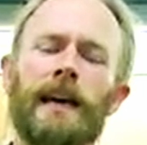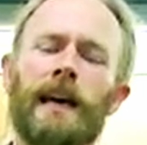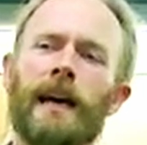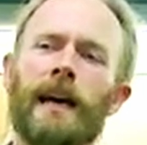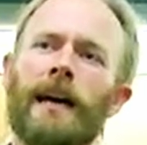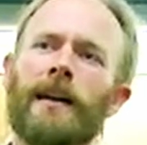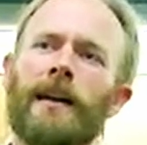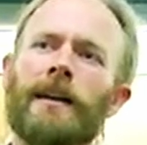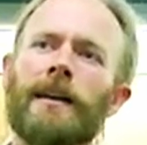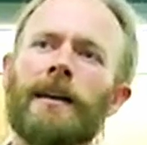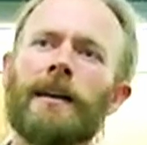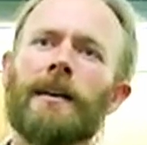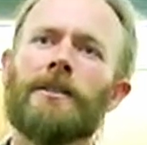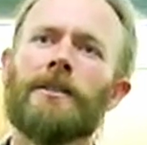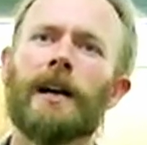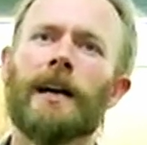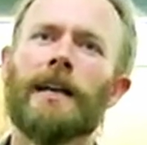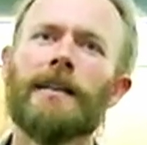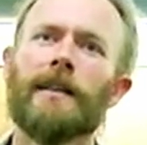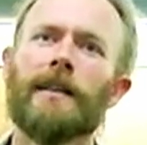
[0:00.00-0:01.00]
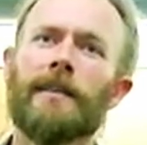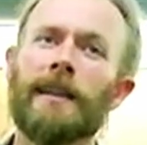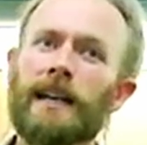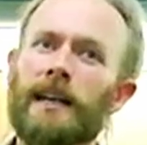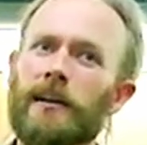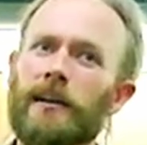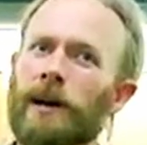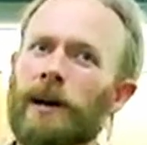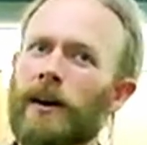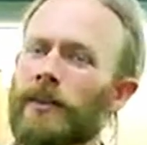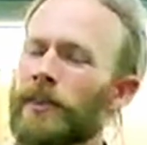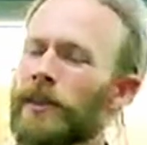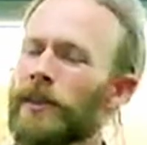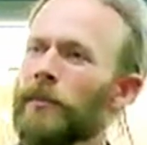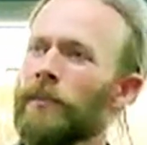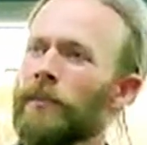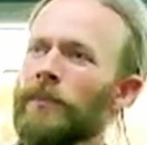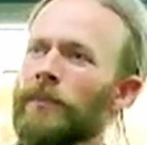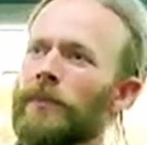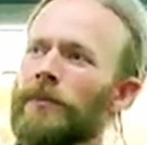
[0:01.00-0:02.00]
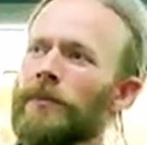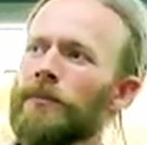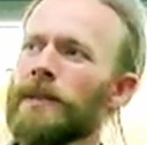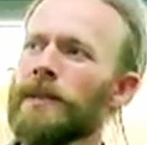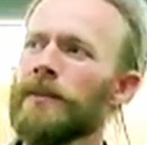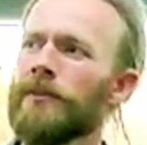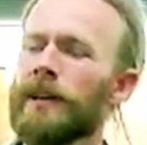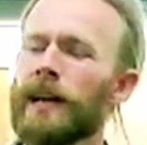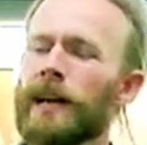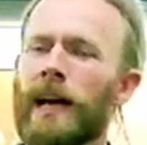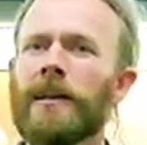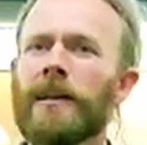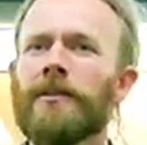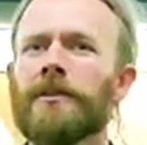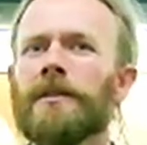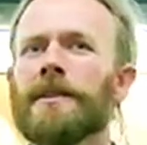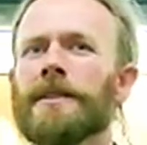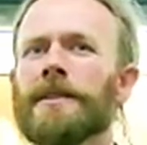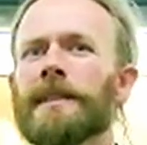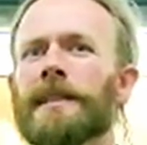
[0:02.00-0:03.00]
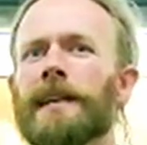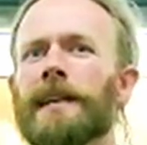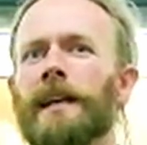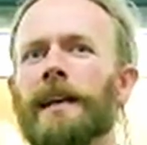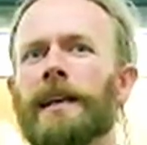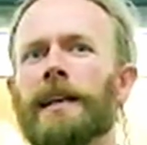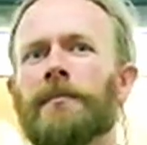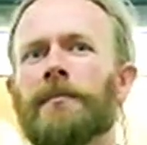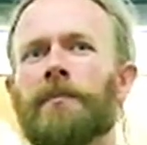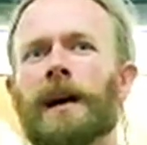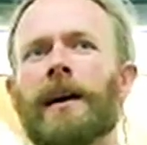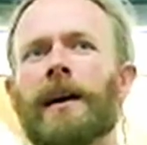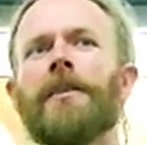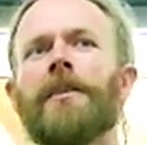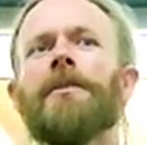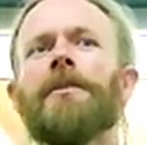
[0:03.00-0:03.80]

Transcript: and try to think about them from different angles and compare